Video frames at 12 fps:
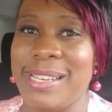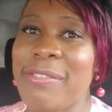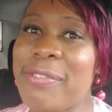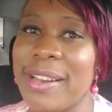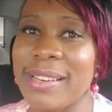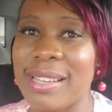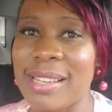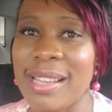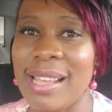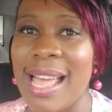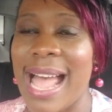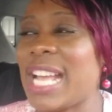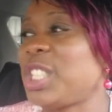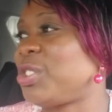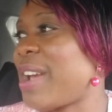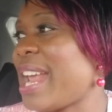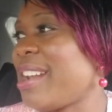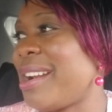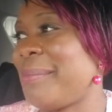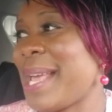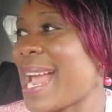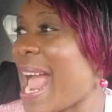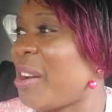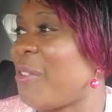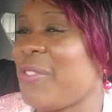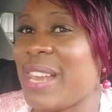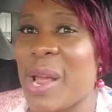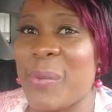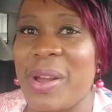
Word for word: different. I tried on, I'm like, I don't feel like